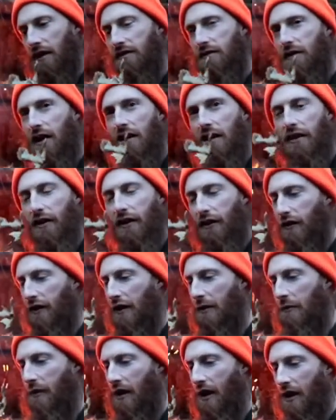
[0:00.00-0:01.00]
That's kind of the
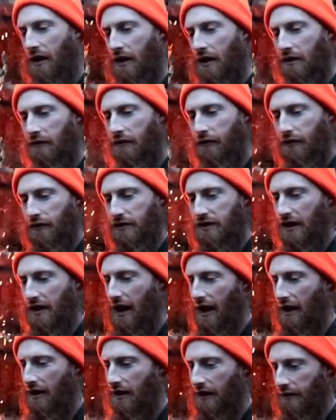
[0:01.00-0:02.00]
theme for
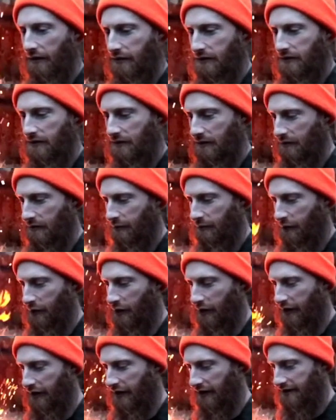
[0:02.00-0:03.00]
today, and I was
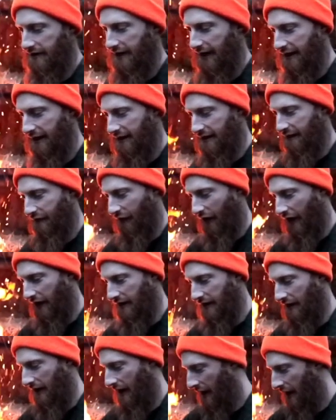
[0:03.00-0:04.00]
really excited to
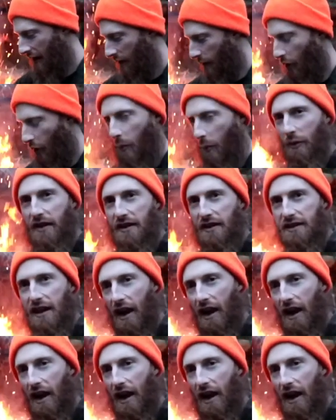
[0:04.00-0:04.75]
find it. I'm gonna open